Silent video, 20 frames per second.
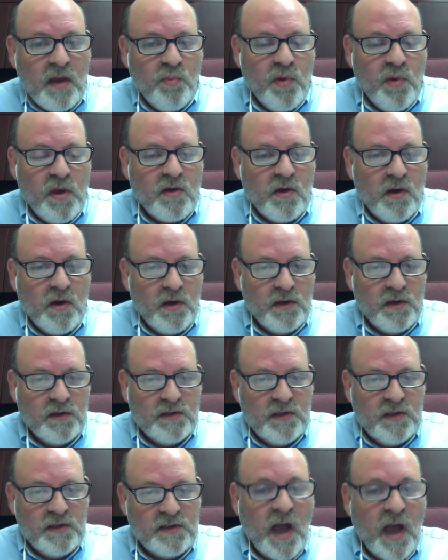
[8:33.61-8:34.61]

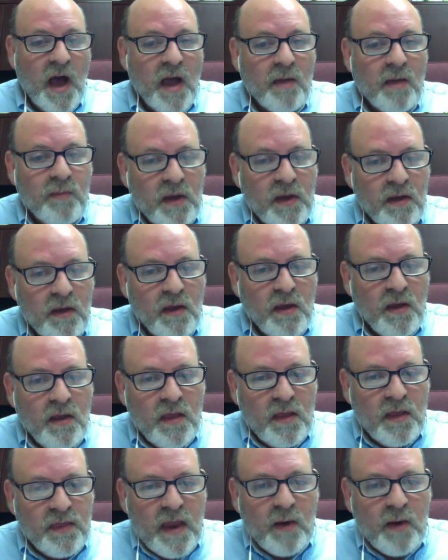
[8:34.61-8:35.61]
because the timing
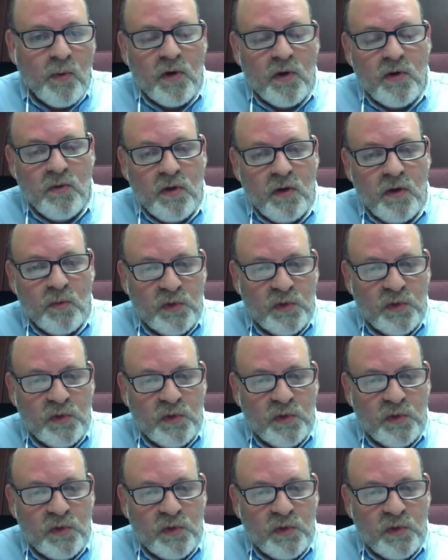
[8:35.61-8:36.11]
that they were doing